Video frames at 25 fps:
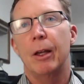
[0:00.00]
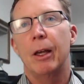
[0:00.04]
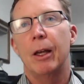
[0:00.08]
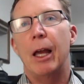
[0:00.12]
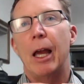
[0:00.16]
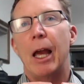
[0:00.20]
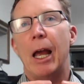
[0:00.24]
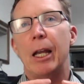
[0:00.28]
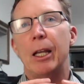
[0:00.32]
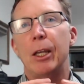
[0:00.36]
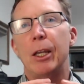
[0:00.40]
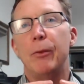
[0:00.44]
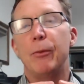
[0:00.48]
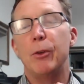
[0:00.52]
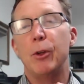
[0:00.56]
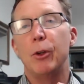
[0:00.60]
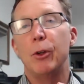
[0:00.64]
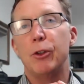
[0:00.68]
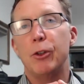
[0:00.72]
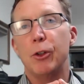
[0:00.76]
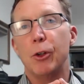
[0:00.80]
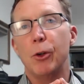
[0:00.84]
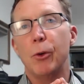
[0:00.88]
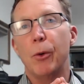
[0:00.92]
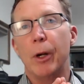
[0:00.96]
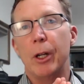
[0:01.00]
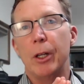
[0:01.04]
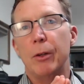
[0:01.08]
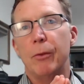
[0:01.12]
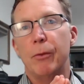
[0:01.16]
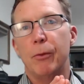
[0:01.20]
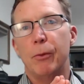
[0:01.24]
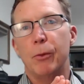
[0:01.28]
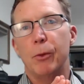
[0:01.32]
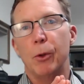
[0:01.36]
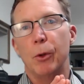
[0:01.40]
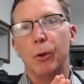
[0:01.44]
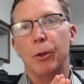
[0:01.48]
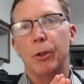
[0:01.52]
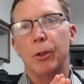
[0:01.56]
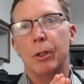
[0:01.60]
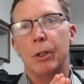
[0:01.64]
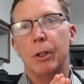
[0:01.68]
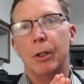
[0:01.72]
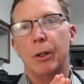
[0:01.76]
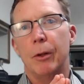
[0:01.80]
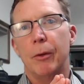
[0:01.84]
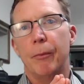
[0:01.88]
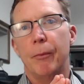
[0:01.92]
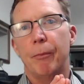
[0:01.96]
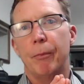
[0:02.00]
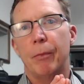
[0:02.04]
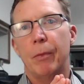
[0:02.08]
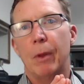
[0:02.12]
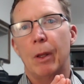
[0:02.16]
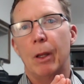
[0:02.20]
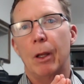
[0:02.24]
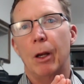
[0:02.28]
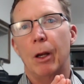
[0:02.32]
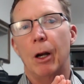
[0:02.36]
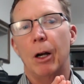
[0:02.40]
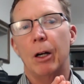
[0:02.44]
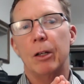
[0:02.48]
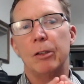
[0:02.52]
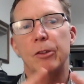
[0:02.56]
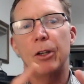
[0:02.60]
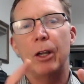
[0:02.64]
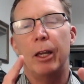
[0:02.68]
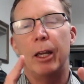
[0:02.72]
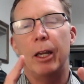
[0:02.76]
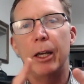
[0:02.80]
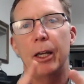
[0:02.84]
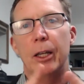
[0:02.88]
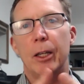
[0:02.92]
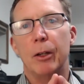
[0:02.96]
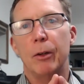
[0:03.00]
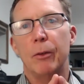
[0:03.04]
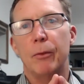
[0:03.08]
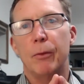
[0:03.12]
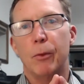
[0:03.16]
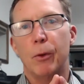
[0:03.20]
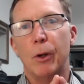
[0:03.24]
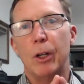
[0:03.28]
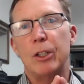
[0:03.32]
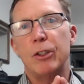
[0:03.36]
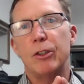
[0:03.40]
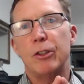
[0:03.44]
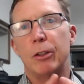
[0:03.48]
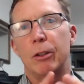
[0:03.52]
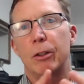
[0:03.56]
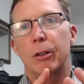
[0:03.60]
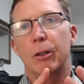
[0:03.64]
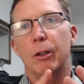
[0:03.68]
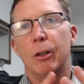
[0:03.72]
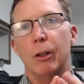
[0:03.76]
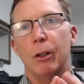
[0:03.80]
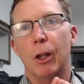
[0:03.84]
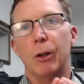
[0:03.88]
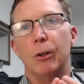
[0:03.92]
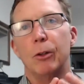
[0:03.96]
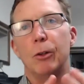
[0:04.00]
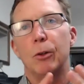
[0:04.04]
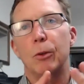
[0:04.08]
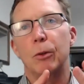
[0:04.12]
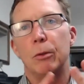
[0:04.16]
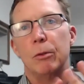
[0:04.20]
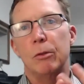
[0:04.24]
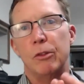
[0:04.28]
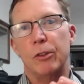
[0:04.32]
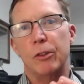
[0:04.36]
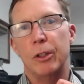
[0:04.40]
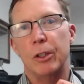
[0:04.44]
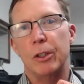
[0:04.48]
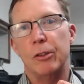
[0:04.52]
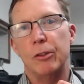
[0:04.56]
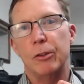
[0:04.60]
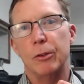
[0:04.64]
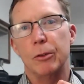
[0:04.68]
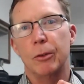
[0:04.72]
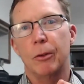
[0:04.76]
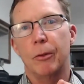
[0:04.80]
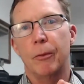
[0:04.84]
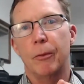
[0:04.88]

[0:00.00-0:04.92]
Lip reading: And if you do eat fruit, I say eat it fresh, local, seasonal,